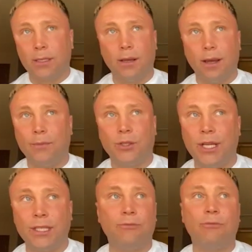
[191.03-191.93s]
I'm
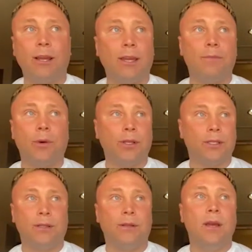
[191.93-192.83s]
chasing ranking
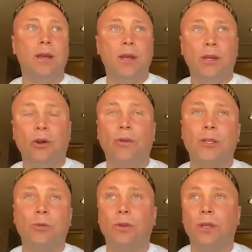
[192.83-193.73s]
points, and you know,
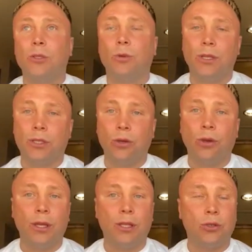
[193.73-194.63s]
that's what this
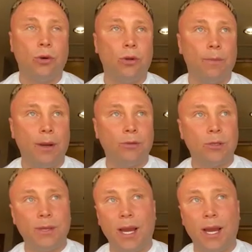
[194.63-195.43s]
circuit is all about to me.